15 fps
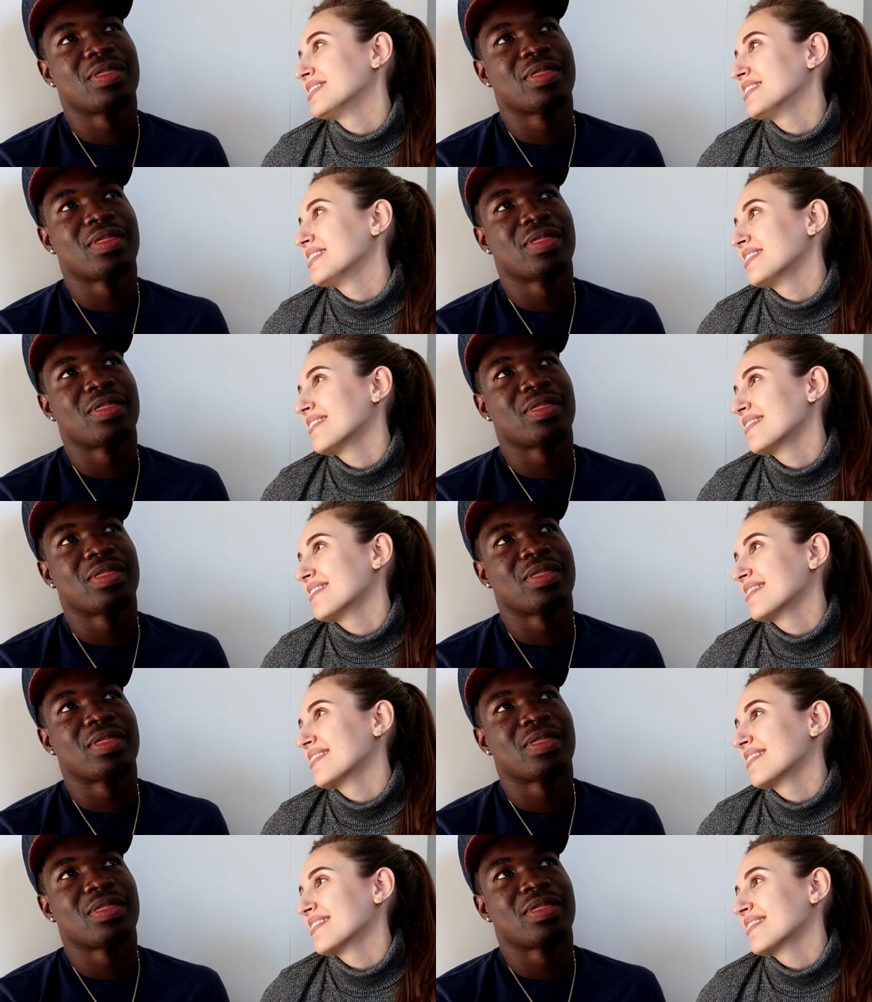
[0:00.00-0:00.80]

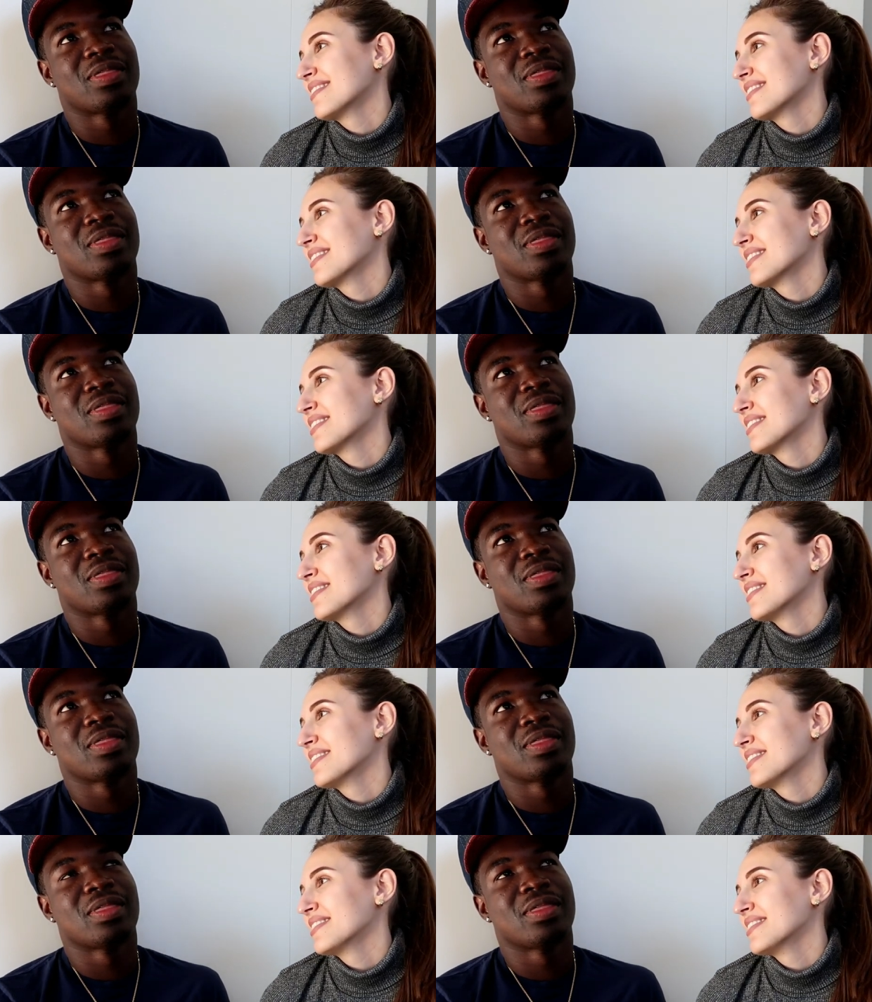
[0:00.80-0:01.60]

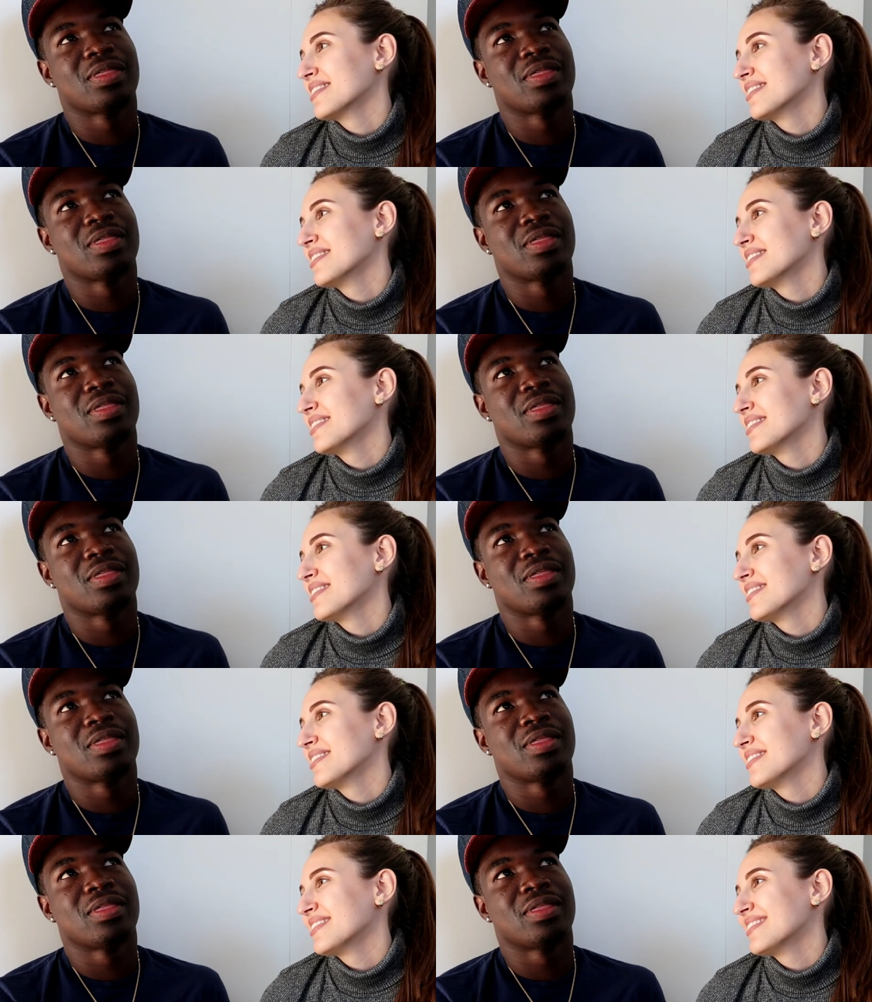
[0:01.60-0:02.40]

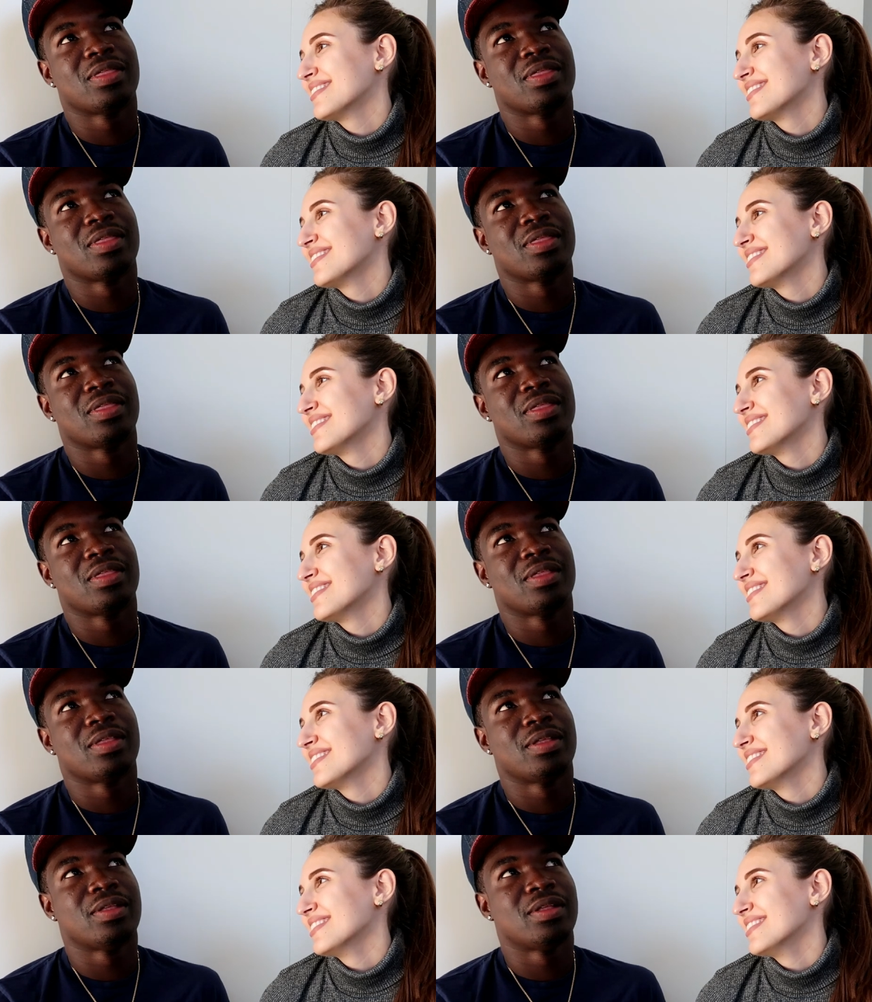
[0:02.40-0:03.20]
[no speech]